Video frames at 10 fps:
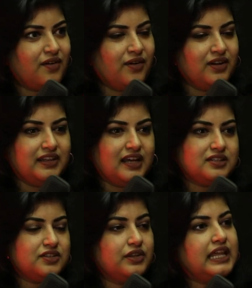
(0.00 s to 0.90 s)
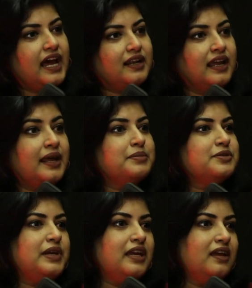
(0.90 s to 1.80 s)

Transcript: all of that. So that helps. And then you have the